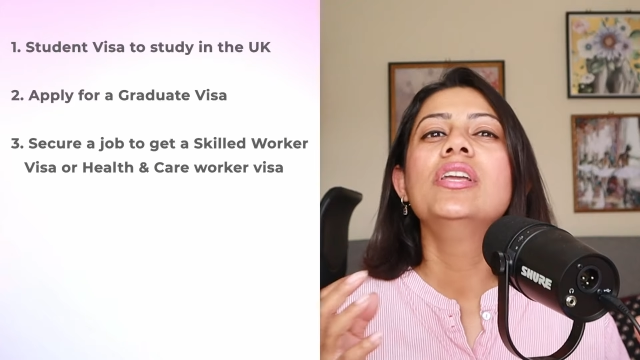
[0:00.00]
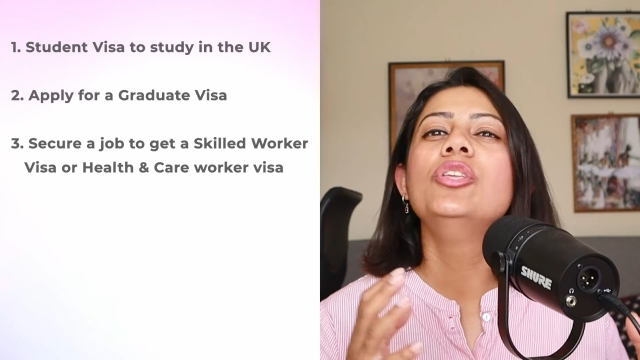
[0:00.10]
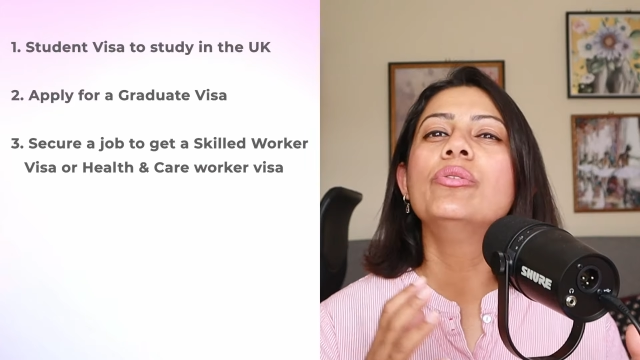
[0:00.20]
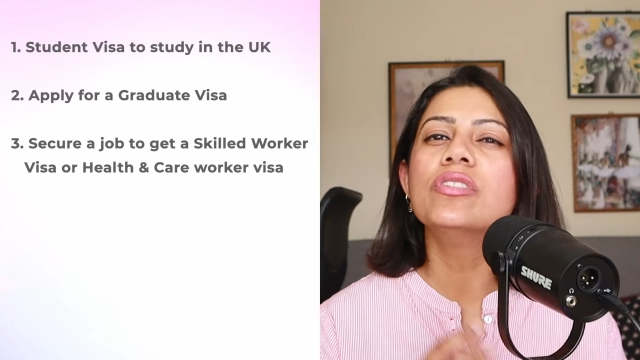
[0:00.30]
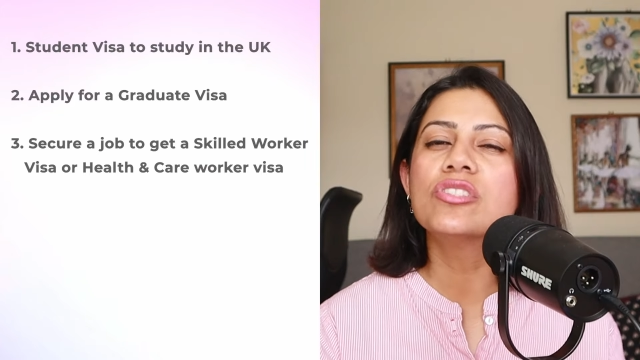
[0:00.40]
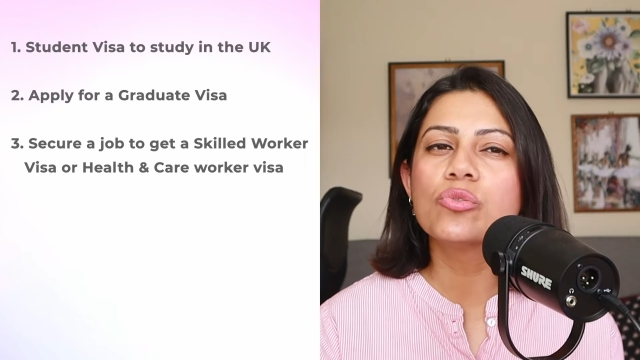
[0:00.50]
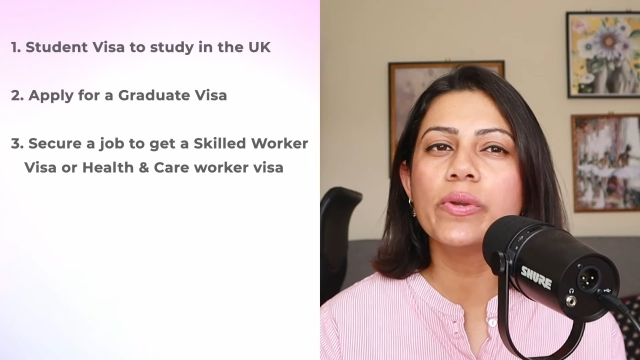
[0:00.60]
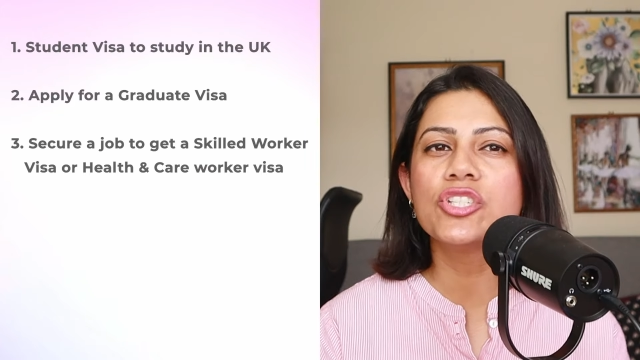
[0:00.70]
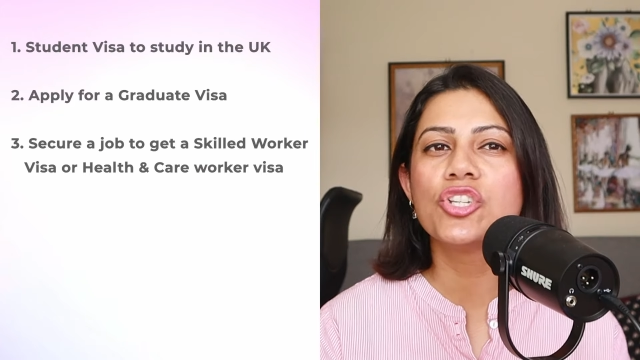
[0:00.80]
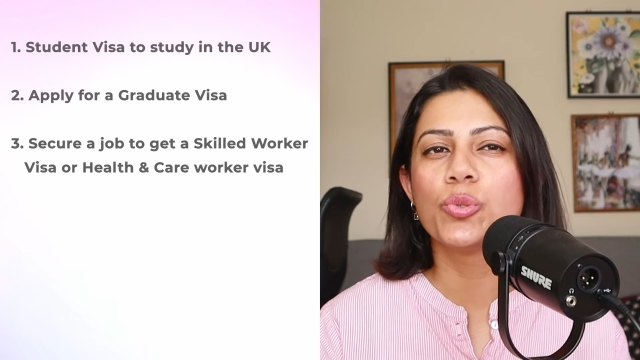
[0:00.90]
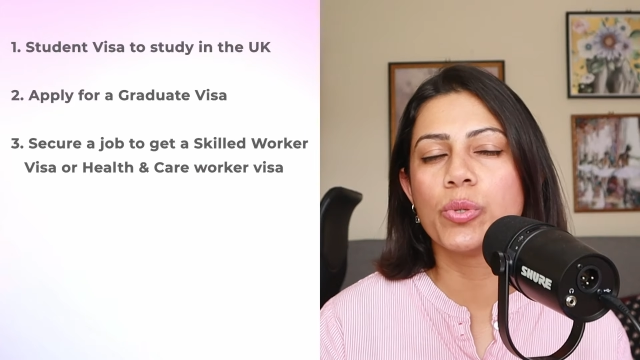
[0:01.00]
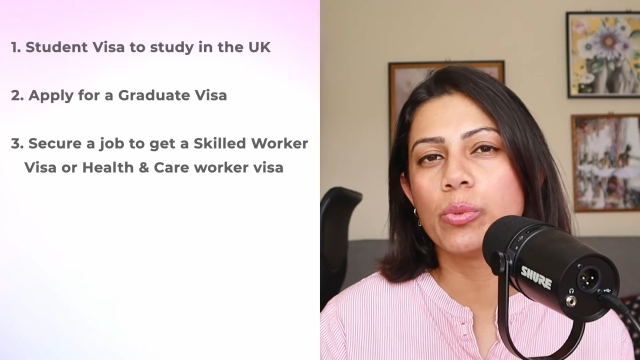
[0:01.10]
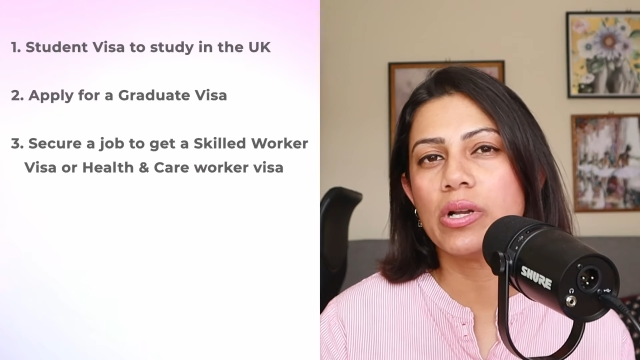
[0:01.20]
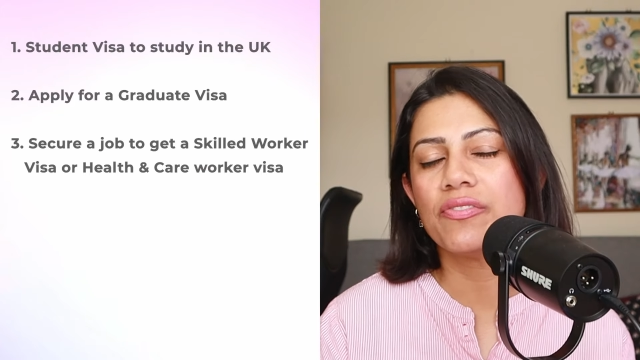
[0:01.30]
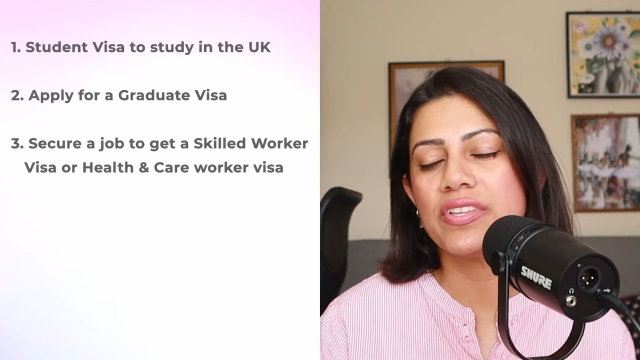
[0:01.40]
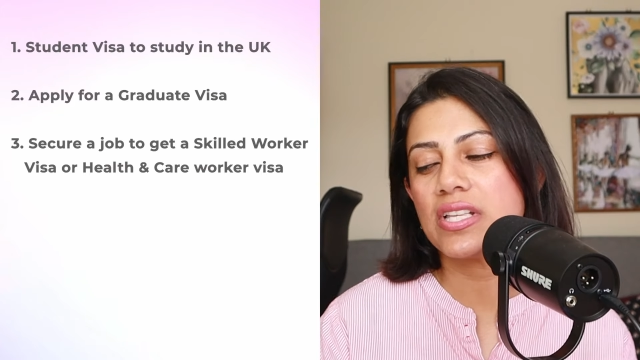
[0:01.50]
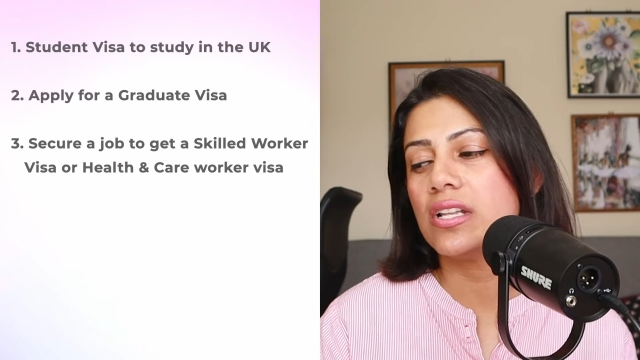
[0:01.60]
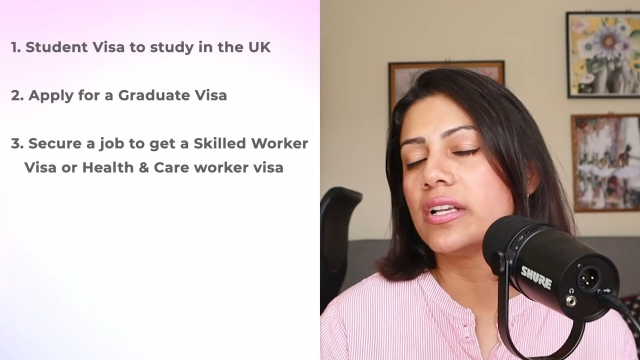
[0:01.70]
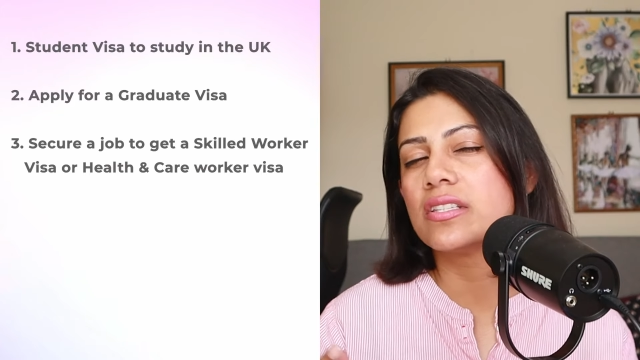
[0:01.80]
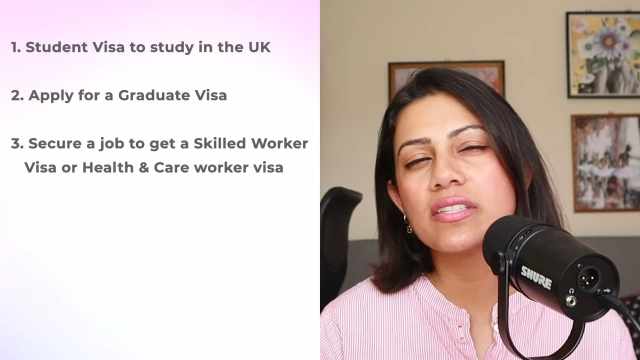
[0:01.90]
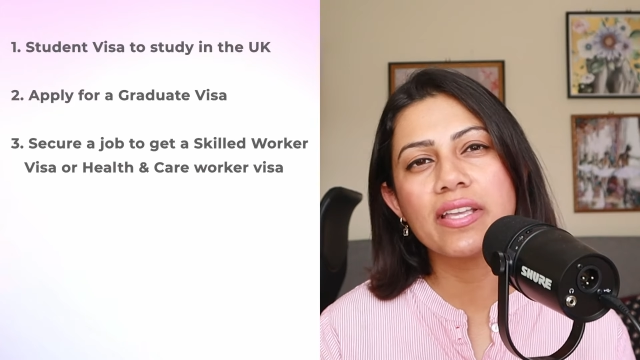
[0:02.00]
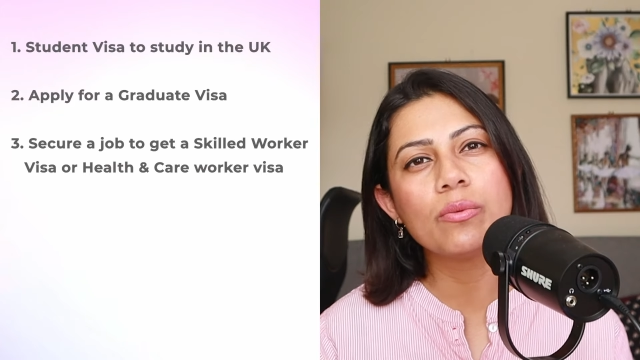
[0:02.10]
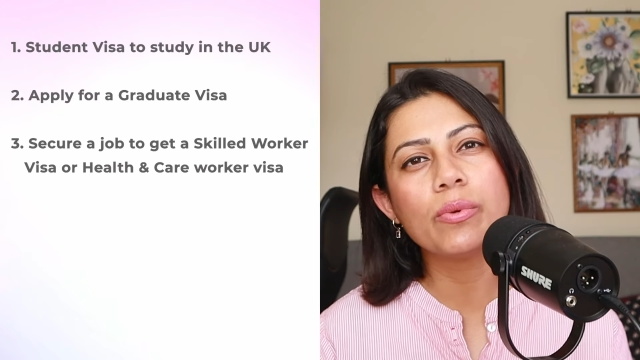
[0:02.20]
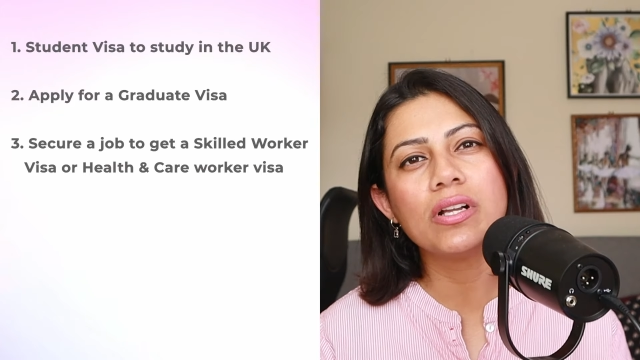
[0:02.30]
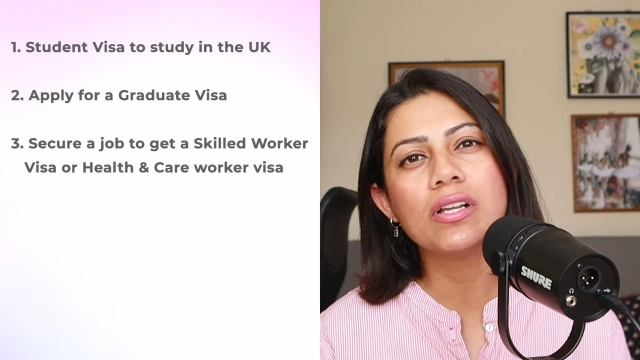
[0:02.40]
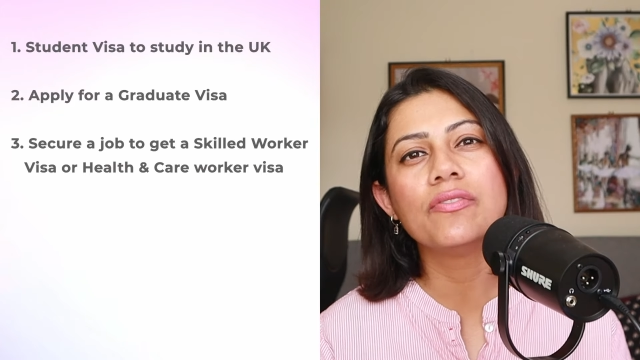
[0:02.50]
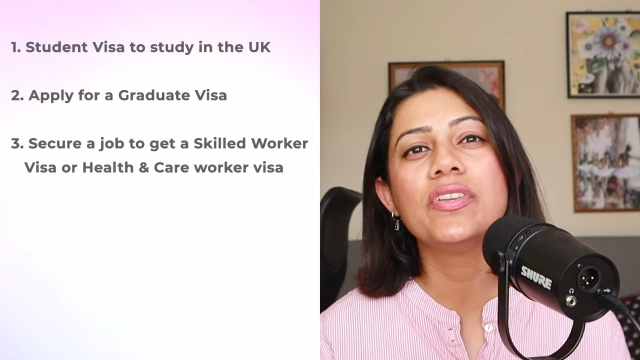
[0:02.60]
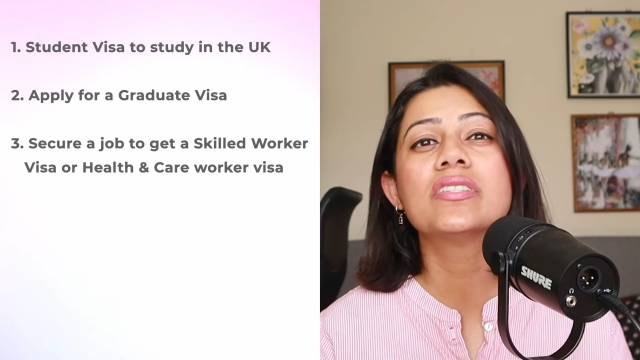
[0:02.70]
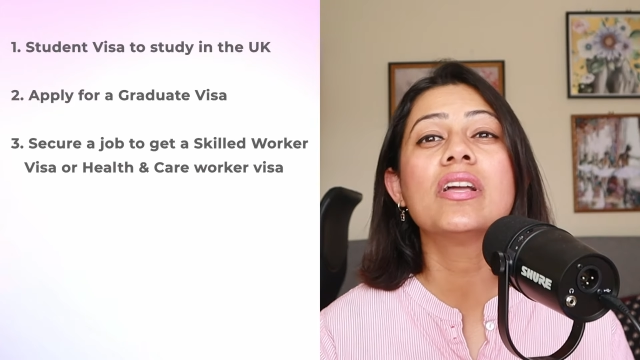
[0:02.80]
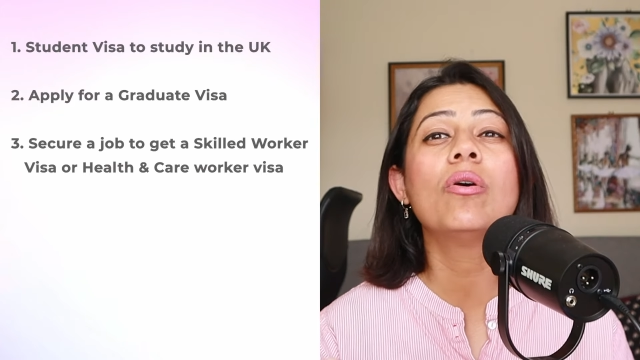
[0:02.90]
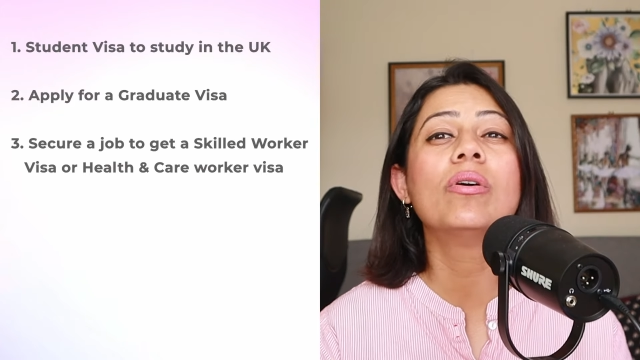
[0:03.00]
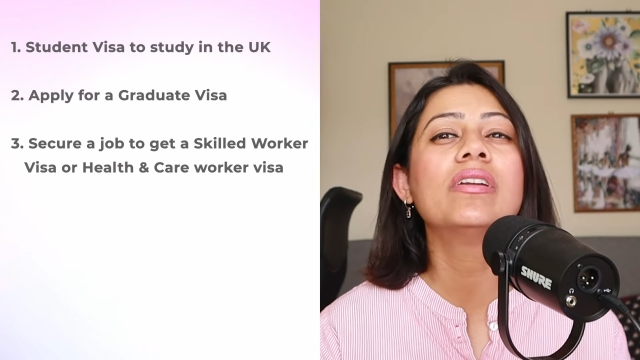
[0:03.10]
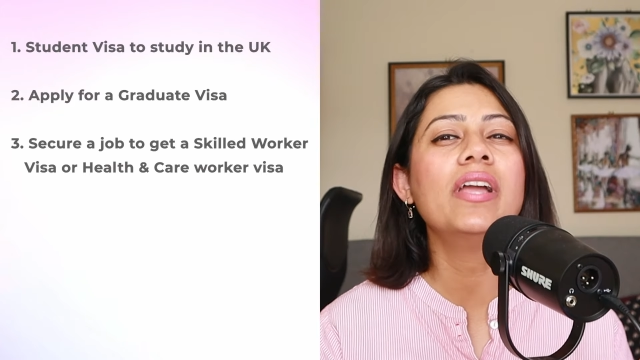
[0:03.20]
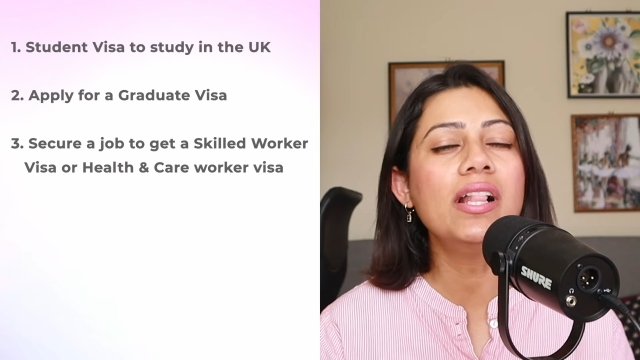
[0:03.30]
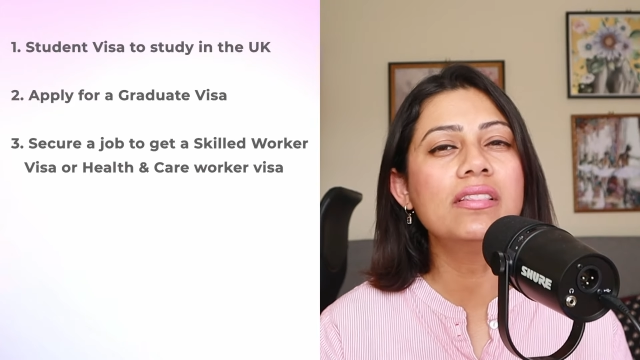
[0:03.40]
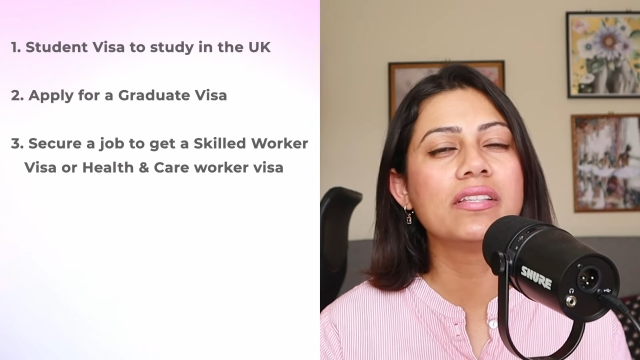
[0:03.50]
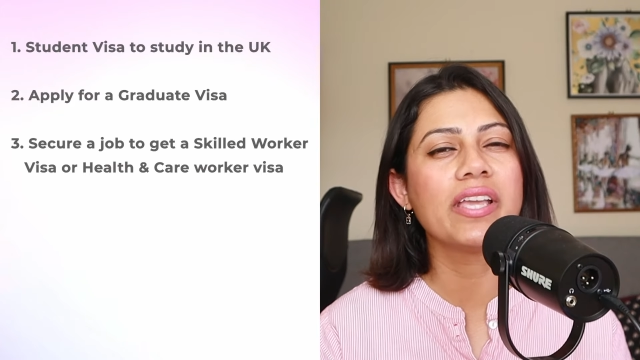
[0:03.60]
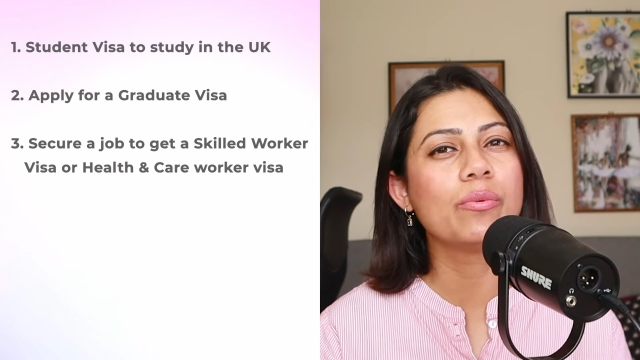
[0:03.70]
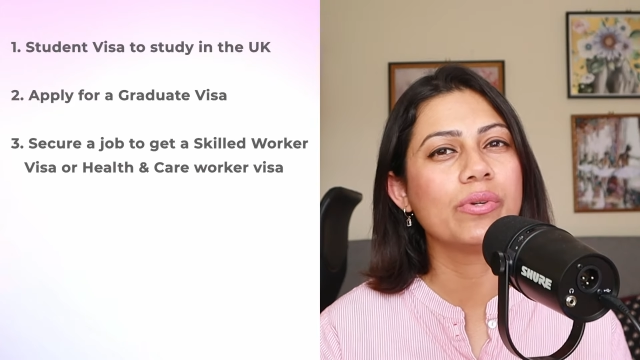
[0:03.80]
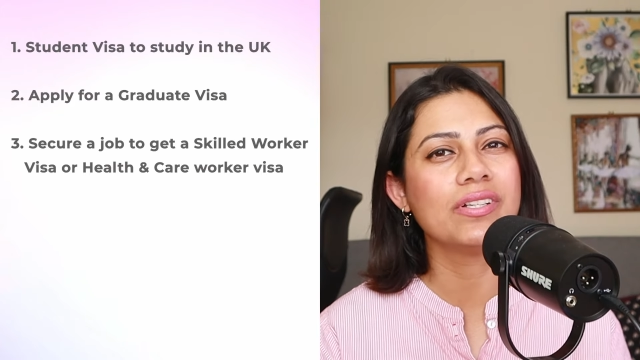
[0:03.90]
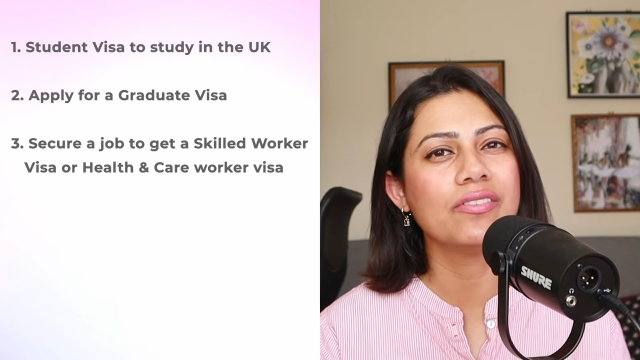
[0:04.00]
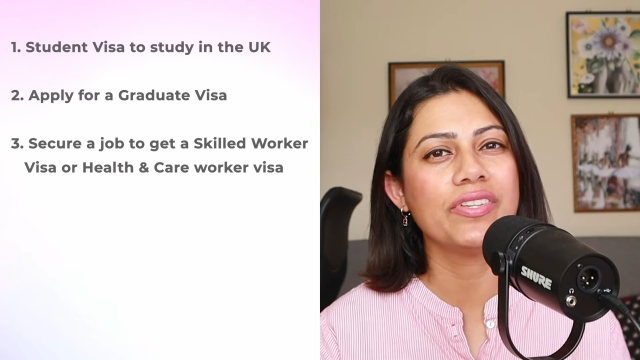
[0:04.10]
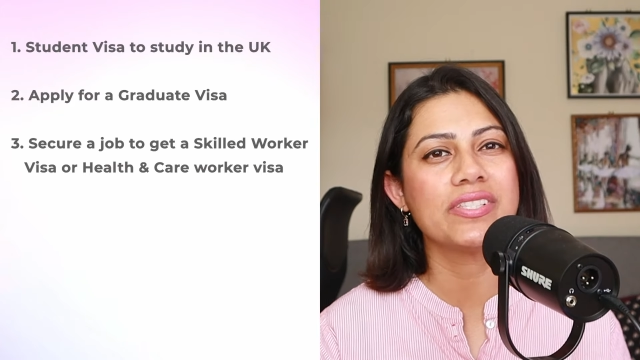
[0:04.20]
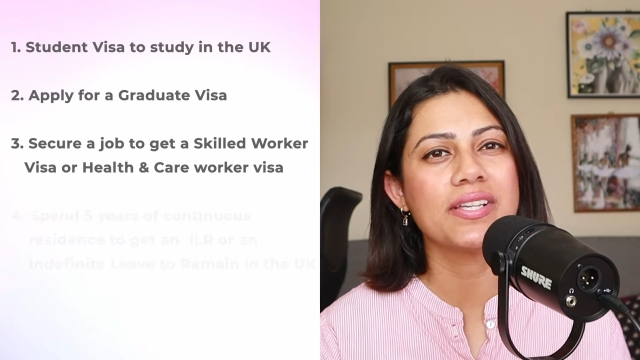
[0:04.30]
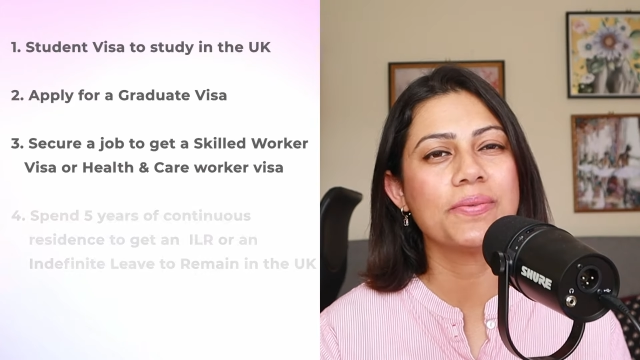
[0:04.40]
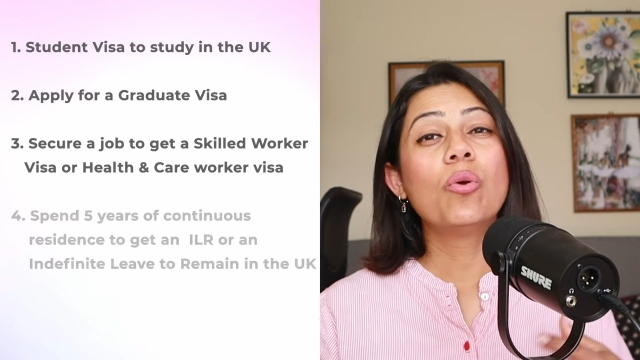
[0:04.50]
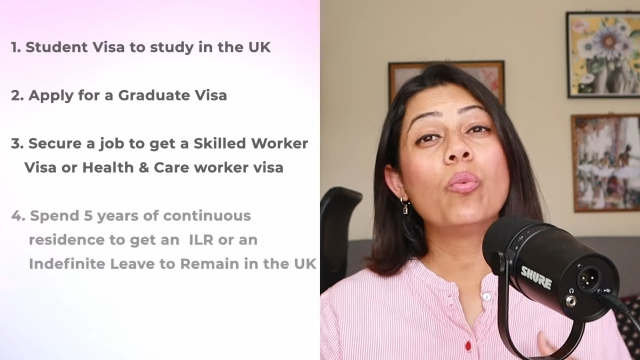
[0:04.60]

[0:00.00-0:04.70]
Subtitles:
you can switch to a work visa like a skilled worker visa or a health and care worker visa.